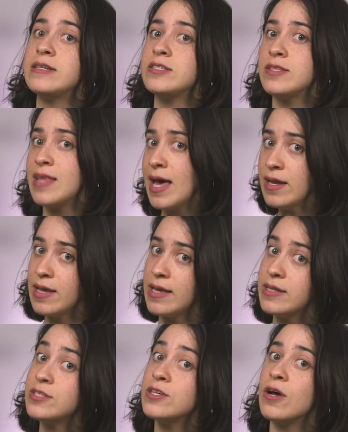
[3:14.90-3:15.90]
To that
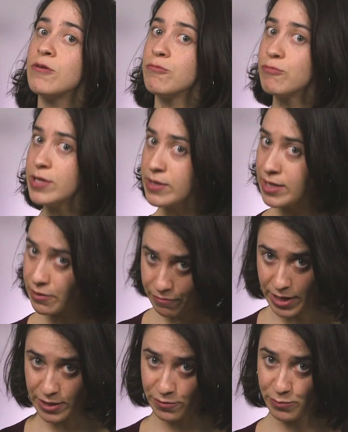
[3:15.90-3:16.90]
end, a really
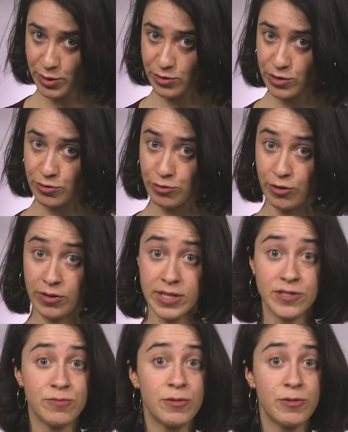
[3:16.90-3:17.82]
effective birth control is